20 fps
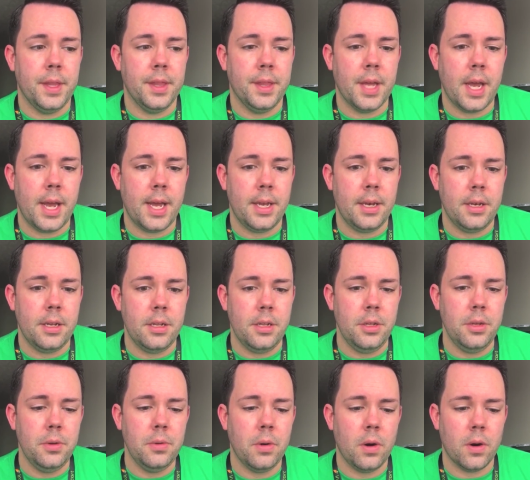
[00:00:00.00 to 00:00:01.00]
that
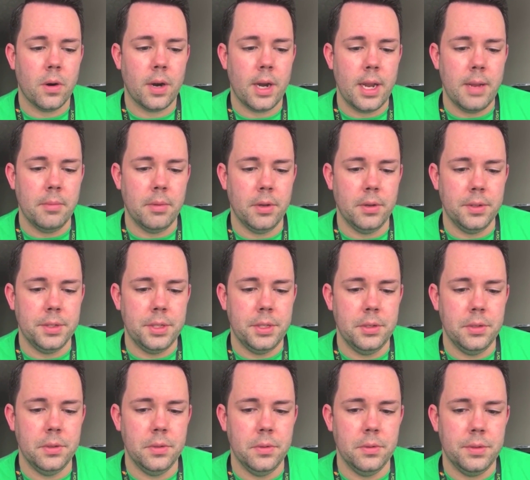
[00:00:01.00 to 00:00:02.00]
you are able
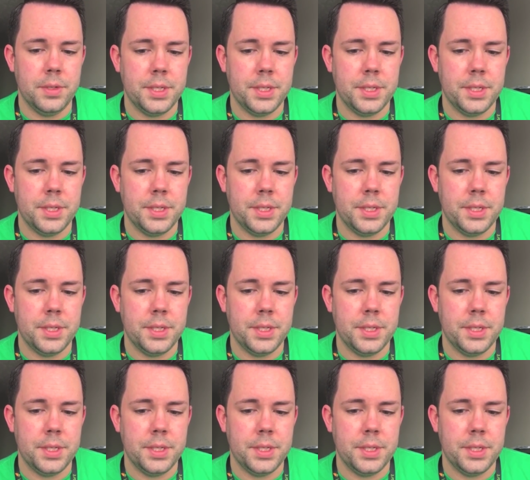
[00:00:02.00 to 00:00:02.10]
to